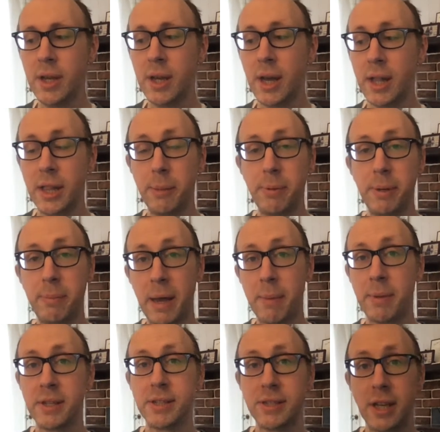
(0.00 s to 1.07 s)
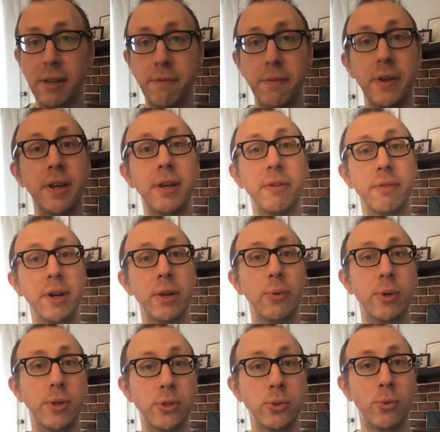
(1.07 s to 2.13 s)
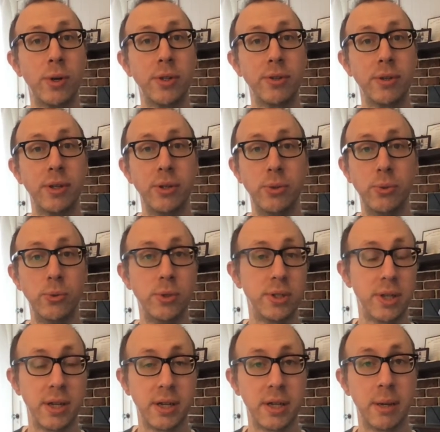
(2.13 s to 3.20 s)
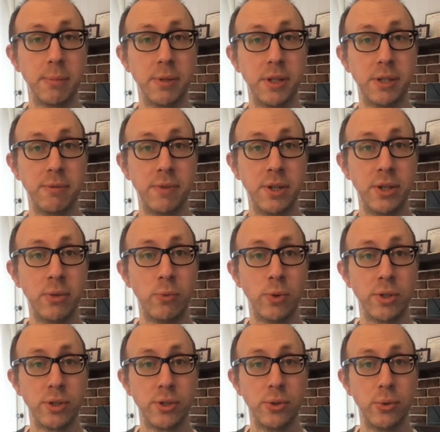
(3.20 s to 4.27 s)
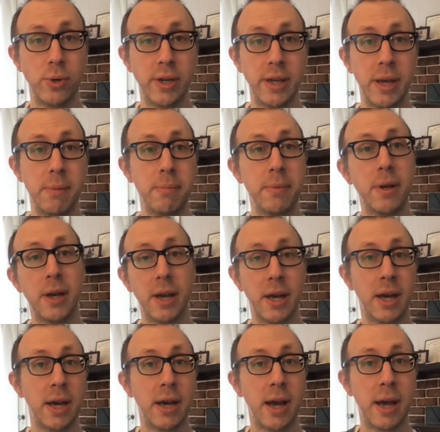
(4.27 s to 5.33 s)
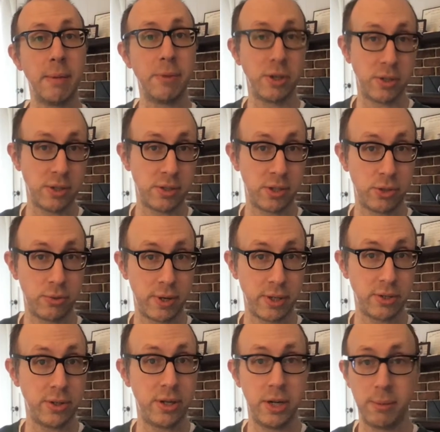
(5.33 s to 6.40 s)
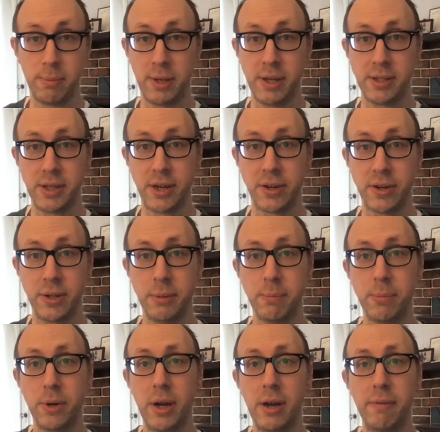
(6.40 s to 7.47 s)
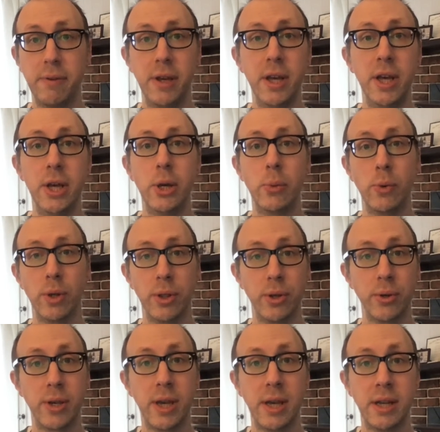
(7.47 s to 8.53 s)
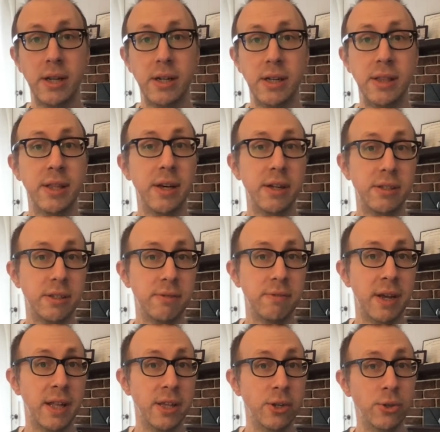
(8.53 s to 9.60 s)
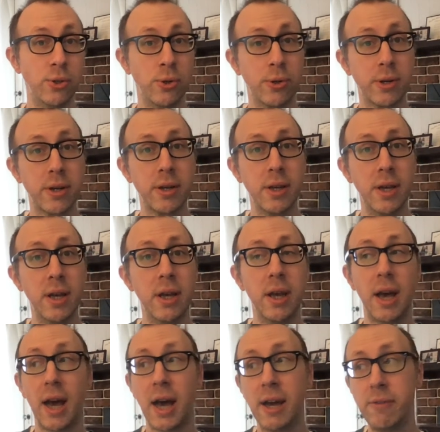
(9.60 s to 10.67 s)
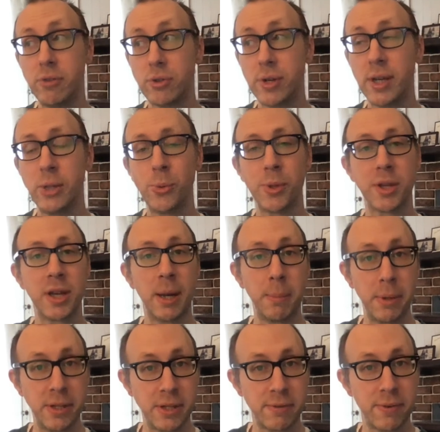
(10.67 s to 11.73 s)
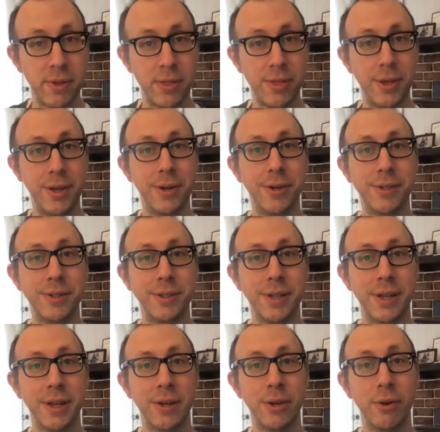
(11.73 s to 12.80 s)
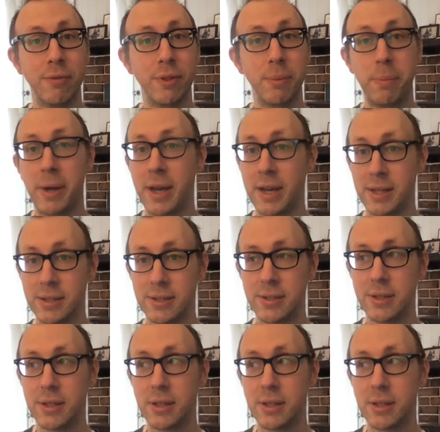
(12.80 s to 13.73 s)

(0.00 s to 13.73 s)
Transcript: A little bit about myself for anyone who's wondering, who's come to this video and wonders who I am. I'm the artistic director here at Blind Tiger Improv. We're located in the Hudson Valley, New York. I've trained with a couple of different theaters over the past